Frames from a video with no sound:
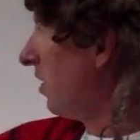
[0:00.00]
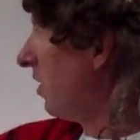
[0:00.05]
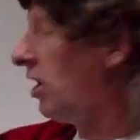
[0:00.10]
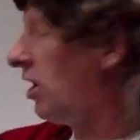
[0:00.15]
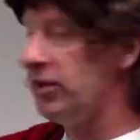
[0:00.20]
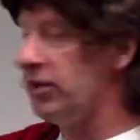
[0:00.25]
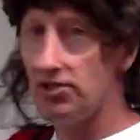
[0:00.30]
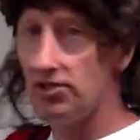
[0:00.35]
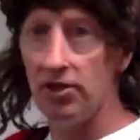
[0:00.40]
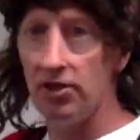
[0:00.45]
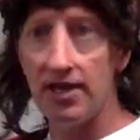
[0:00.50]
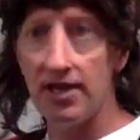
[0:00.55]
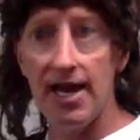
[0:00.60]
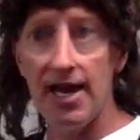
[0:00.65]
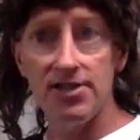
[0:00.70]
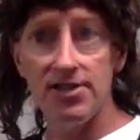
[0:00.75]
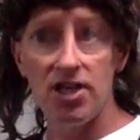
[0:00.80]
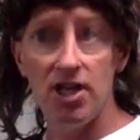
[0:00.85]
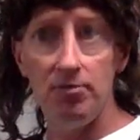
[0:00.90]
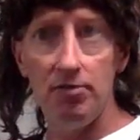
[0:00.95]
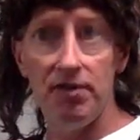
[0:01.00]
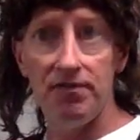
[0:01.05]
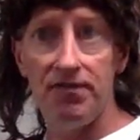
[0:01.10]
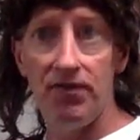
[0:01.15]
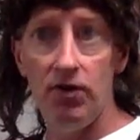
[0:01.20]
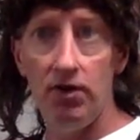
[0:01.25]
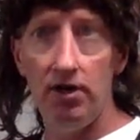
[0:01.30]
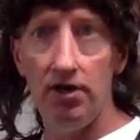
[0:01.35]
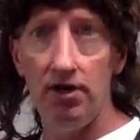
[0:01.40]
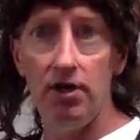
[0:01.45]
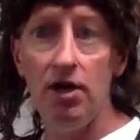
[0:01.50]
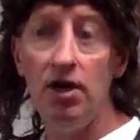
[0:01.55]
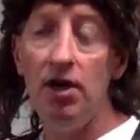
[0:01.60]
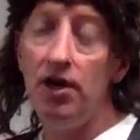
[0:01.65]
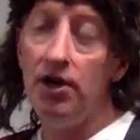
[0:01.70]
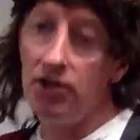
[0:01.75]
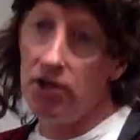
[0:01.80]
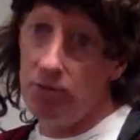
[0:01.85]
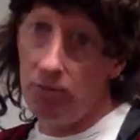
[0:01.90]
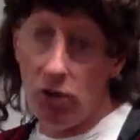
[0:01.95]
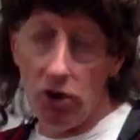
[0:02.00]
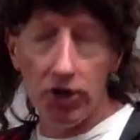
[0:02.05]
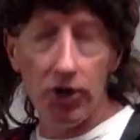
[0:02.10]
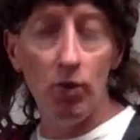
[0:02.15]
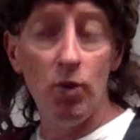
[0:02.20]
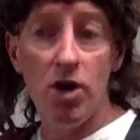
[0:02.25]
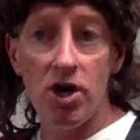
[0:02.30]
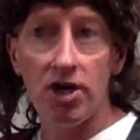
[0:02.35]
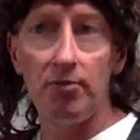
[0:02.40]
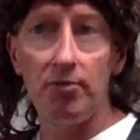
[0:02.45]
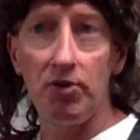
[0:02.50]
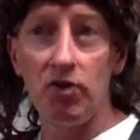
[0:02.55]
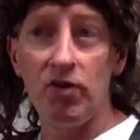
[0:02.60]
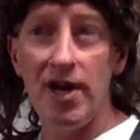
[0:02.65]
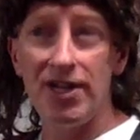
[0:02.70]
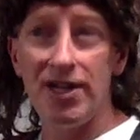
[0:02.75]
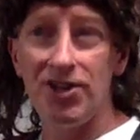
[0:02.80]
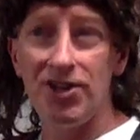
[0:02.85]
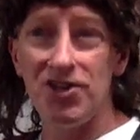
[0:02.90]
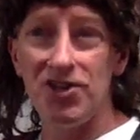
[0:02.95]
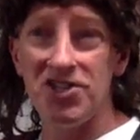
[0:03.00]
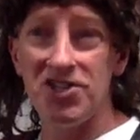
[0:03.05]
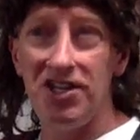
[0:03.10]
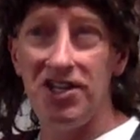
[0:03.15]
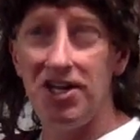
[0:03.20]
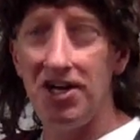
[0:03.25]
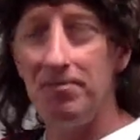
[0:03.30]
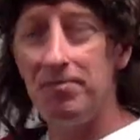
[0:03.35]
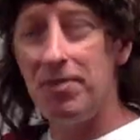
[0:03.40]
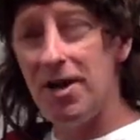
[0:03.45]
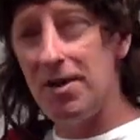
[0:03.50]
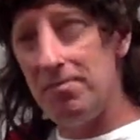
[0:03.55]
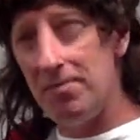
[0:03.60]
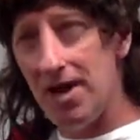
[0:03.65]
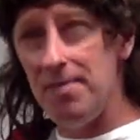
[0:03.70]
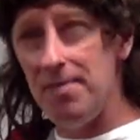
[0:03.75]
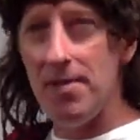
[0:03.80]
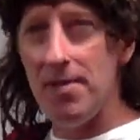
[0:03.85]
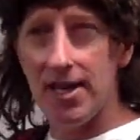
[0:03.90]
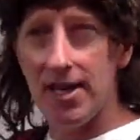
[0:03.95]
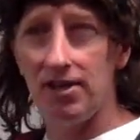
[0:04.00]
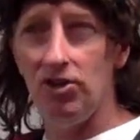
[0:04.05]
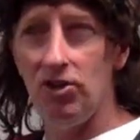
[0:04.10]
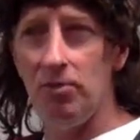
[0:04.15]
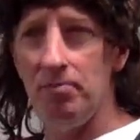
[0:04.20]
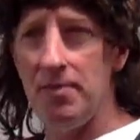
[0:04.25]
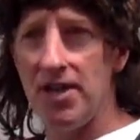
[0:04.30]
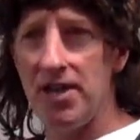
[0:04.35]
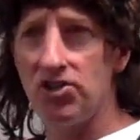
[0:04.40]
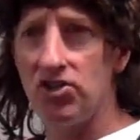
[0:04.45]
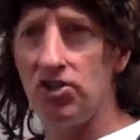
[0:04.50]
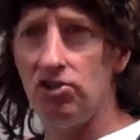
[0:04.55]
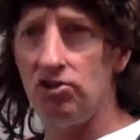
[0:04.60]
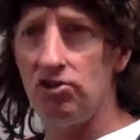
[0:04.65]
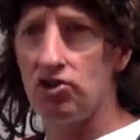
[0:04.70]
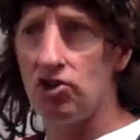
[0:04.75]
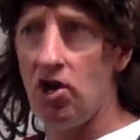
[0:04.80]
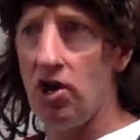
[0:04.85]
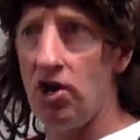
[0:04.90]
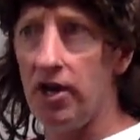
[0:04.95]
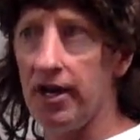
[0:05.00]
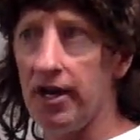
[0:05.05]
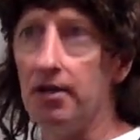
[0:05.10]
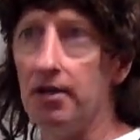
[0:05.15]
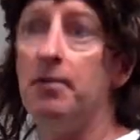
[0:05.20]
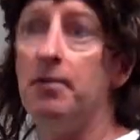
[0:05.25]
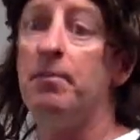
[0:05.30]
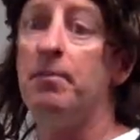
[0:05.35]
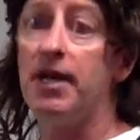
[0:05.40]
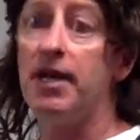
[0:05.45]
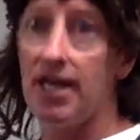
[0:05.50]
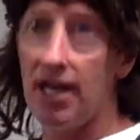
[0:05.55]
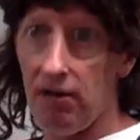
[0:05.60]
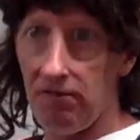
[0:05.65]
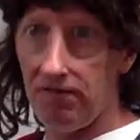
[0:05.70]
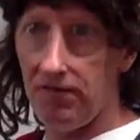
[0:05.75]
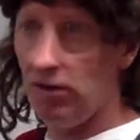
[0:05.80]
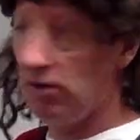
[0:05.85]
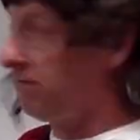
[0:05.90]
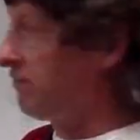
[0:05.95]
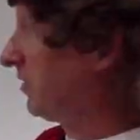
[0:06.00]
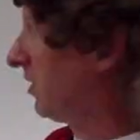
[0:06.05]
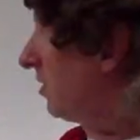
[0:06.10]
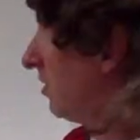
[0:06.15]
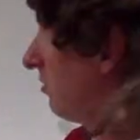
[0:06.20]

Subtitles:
all these other guys going to be 4? You're more than welcome to write those in there, but it might make a little messier drawing. But again, feel free